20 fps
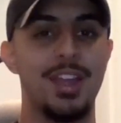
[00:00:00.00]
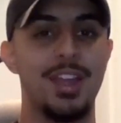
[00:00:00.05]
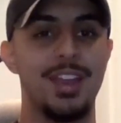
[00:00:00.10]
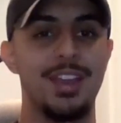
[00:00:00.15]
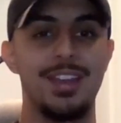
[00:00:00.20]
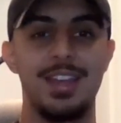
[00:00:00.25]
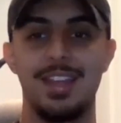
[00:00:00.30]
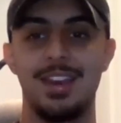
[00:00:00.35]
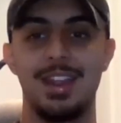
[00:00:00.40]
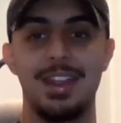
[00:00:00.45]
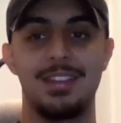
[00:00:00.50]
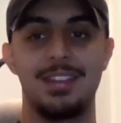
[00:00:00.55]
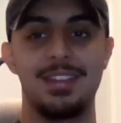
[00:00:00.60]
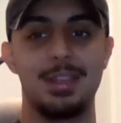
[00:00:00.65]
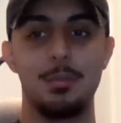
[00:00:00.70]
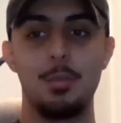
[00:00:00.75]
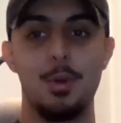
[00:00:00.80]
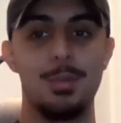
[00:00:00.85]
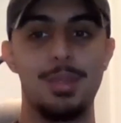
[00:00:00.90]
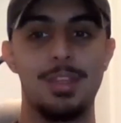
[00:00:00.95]
and
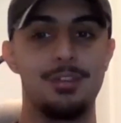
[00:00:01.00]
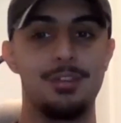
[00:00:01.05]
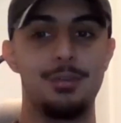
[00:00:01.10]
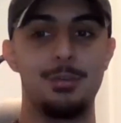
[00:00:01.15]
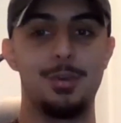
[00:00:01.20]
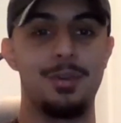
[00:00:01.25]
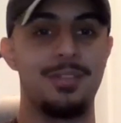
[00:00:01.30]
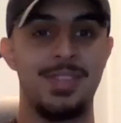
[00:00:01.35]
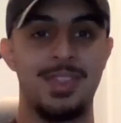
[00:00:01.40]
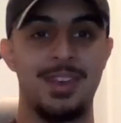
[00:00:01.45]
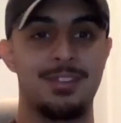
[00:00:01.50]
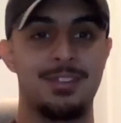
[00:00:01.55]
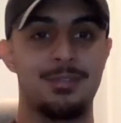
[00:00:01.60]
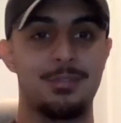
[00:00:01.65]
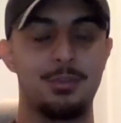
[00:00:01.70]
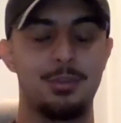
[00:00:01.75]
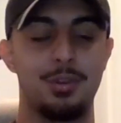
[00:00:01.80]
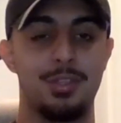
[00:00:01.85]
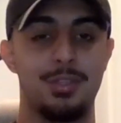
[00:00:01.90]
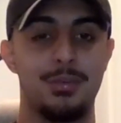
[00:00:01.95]
seeing what we can do over the next
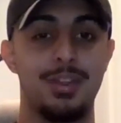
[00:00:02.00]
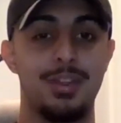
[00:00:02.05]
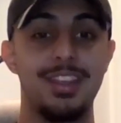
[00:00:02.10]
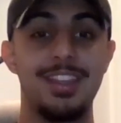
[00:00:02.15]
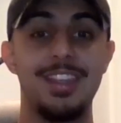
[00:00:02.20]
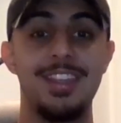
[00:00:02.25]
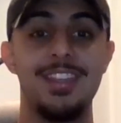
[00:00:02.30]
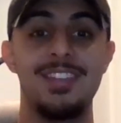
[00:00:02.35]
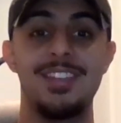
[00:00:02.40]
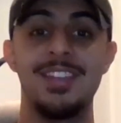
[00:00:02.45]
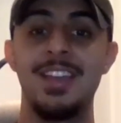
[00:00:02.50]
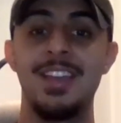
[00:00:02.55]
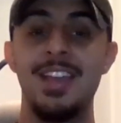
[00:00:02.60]
2 to 3 years.